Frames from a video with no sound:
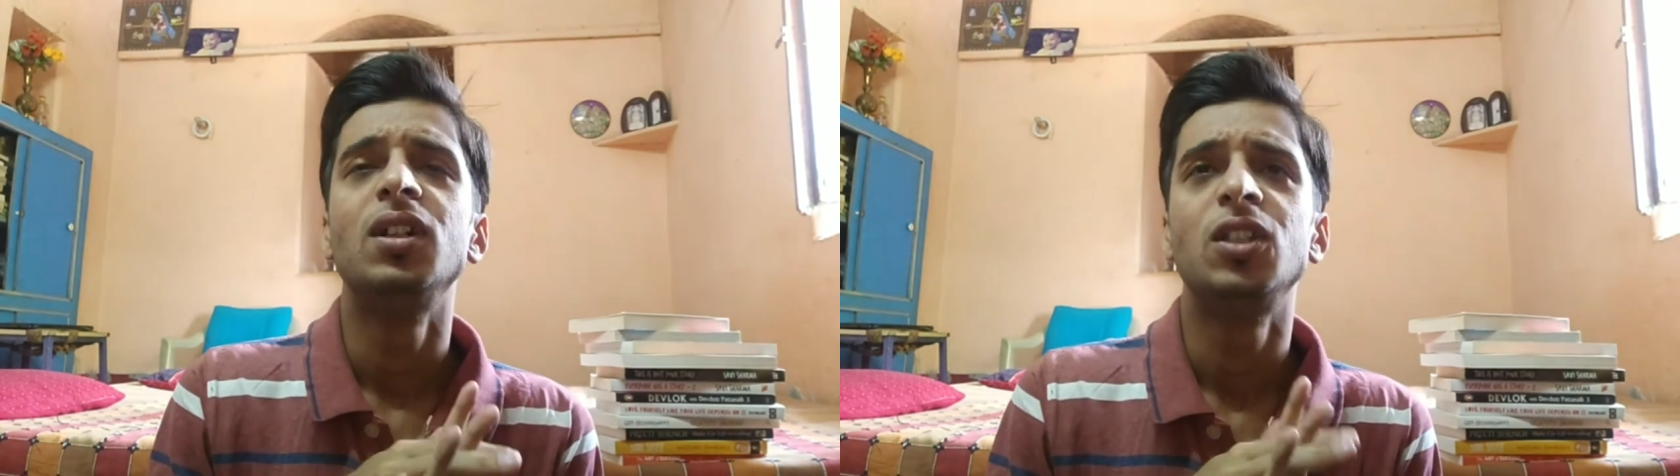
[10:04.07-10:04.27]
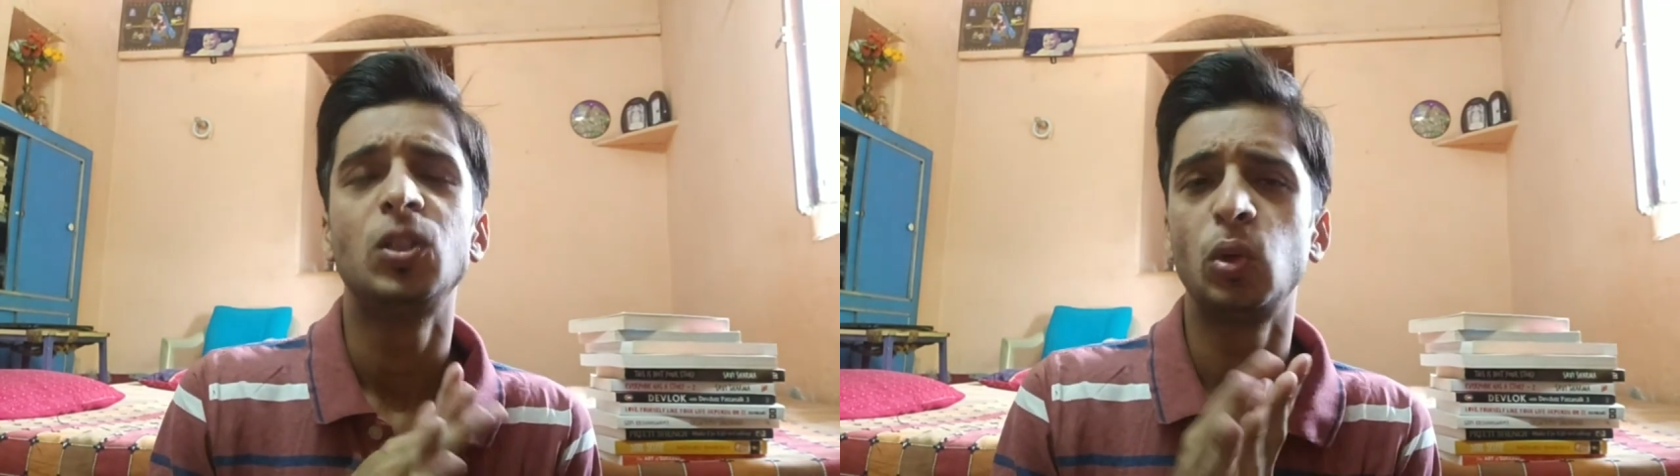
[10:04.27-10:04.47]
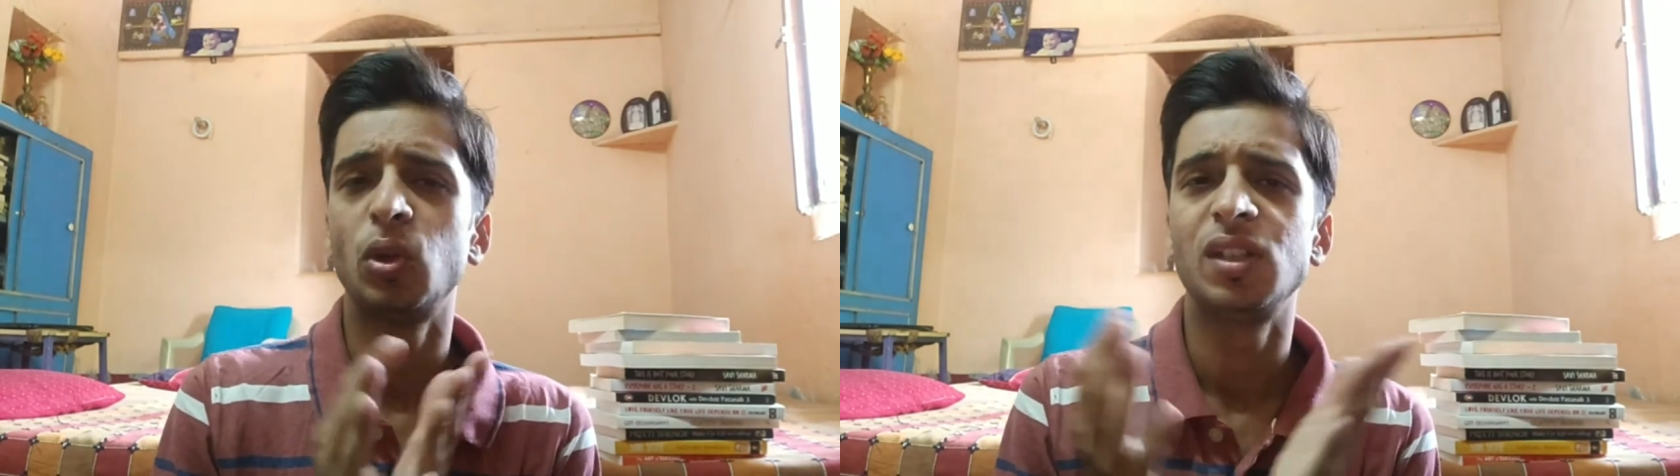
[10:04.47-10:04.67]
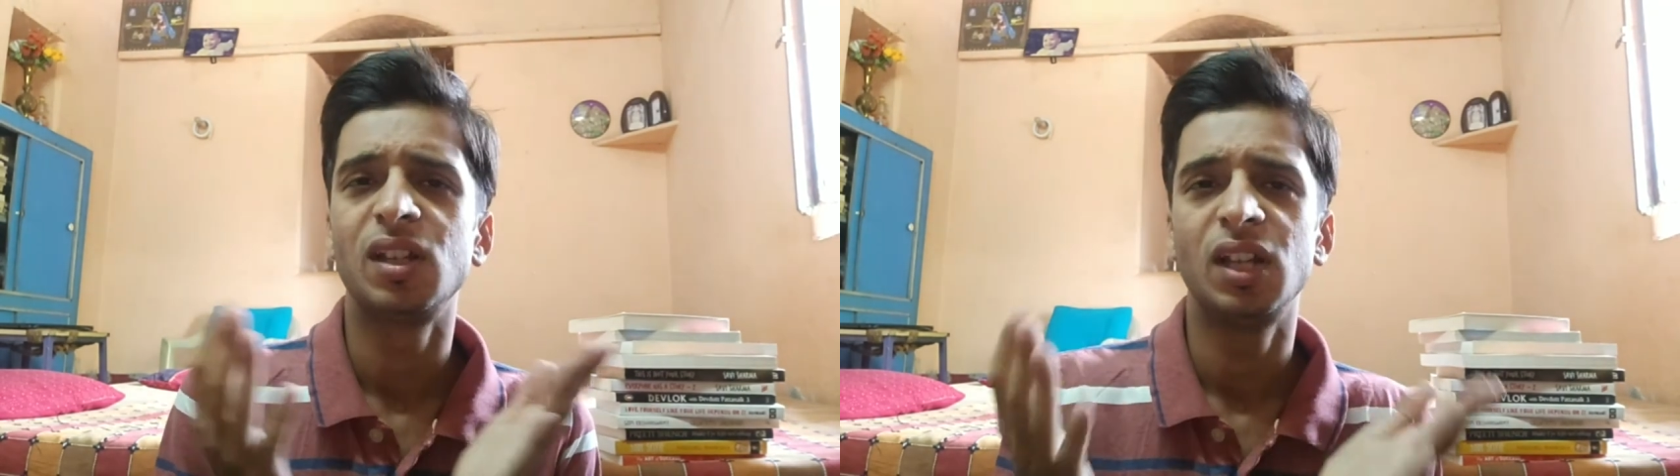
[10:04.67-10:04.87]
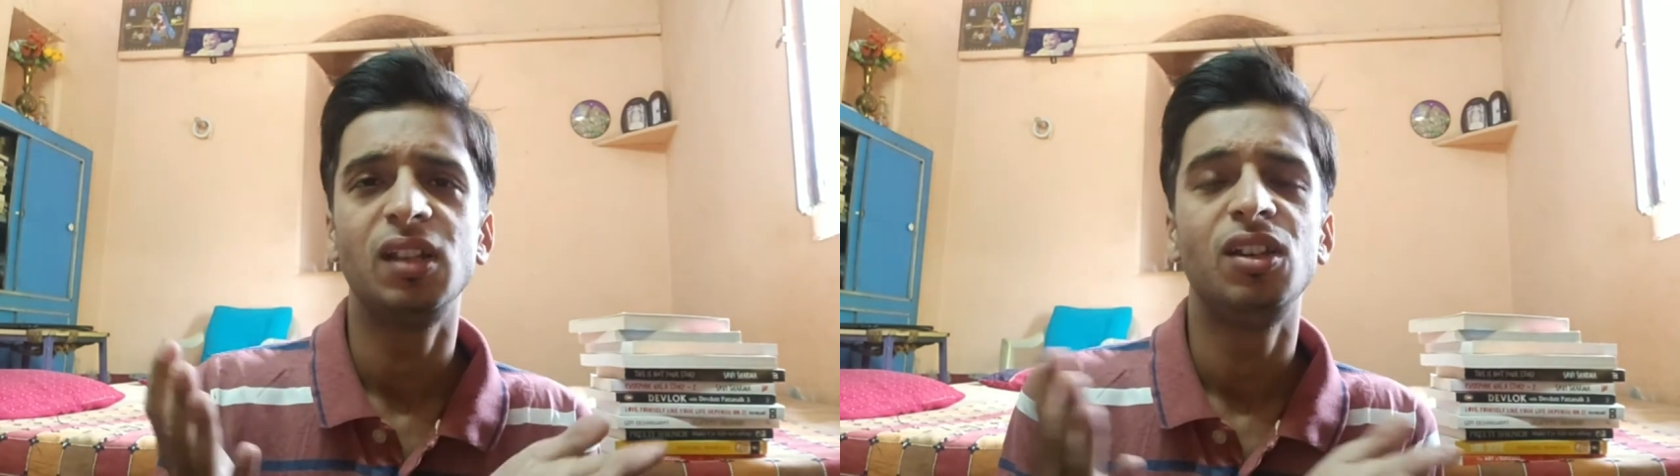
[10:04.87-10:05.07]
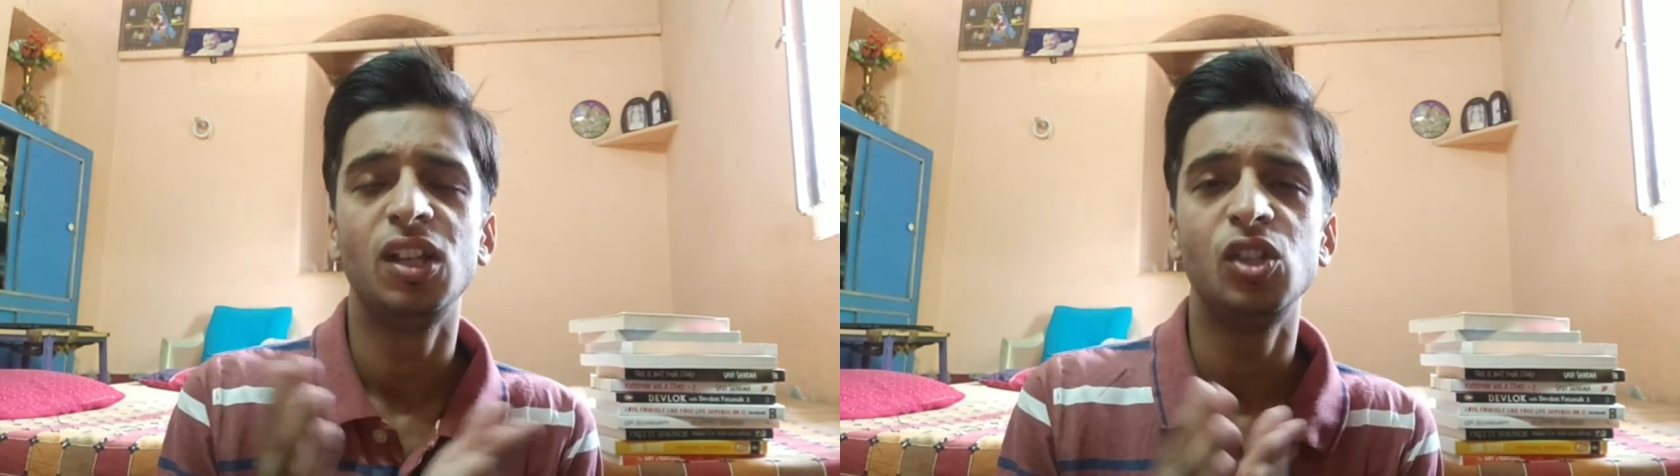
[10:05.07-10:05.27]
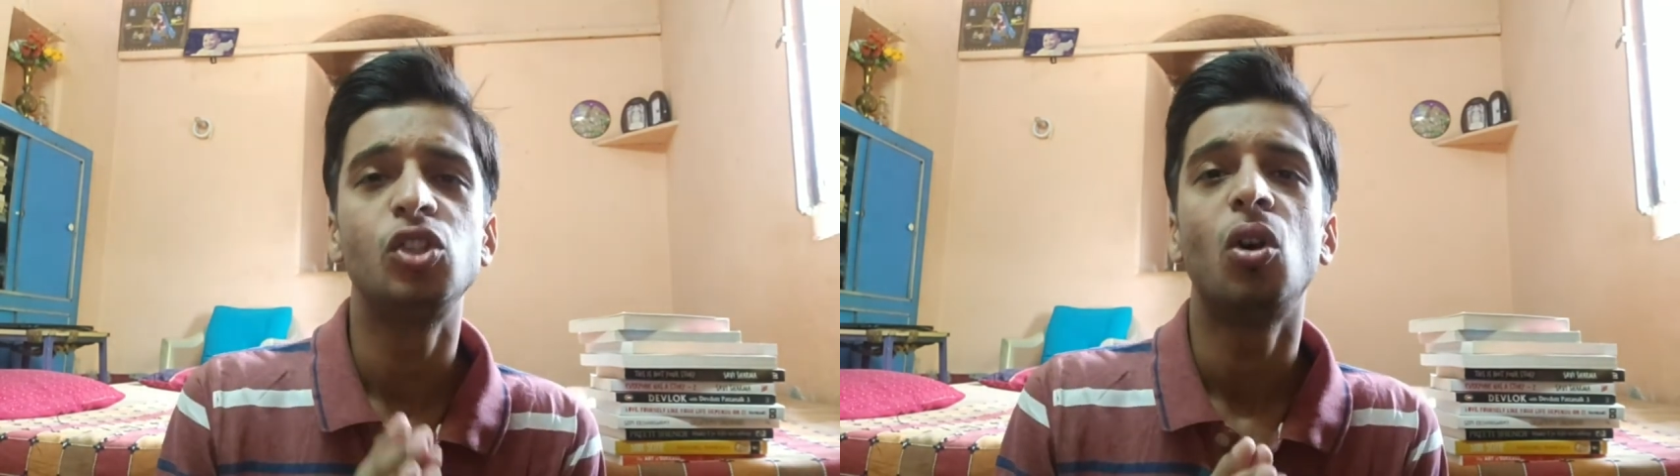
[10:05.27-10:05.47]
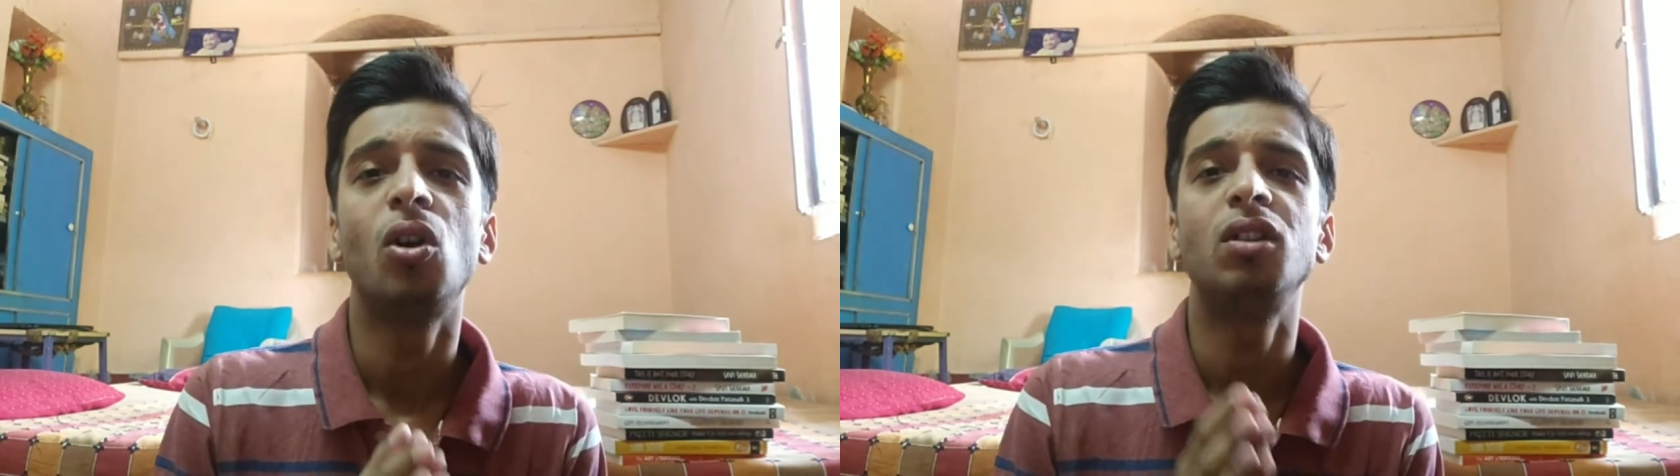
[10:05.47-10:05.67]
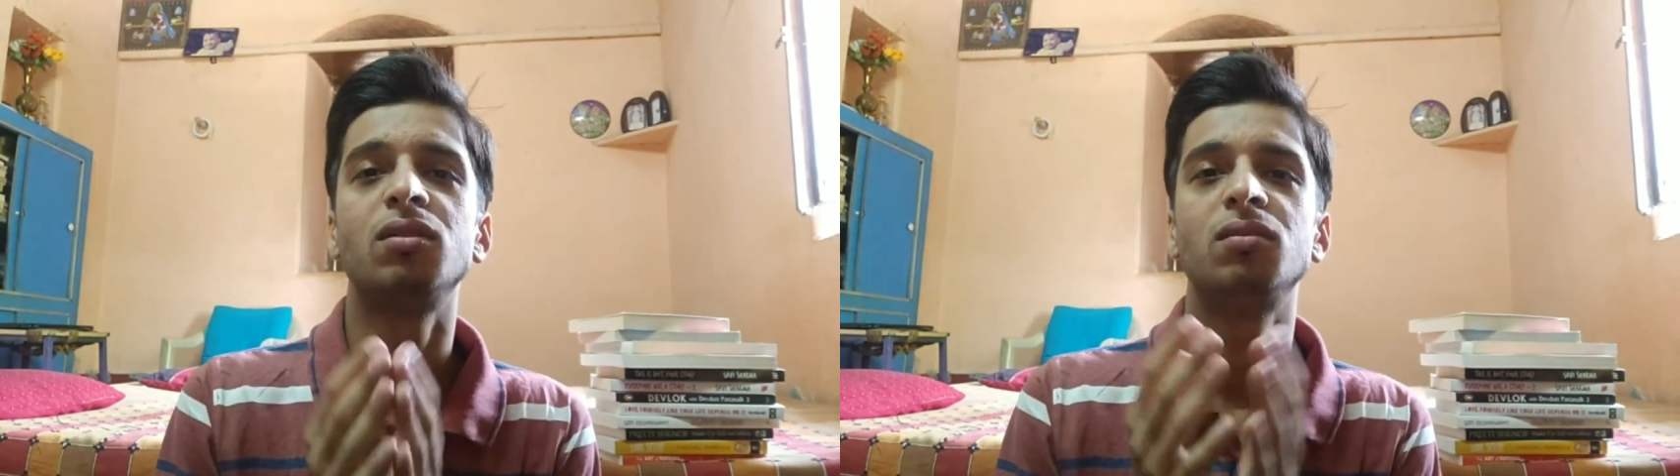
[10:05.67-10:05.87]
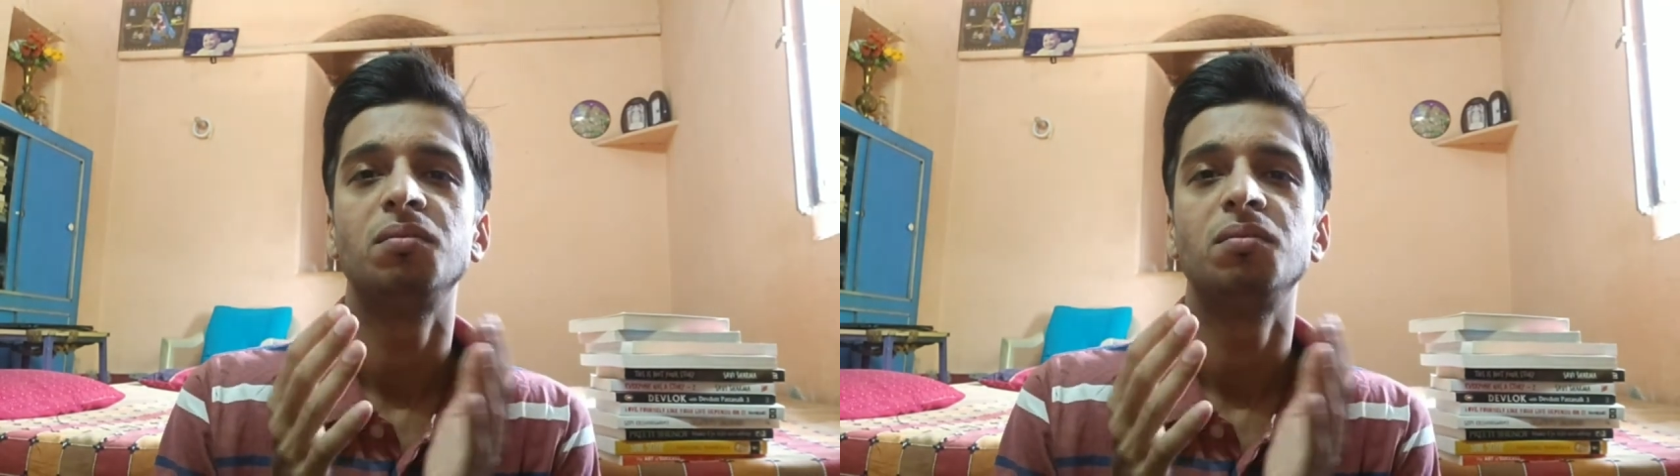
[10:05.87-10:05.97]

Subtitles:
is like really short.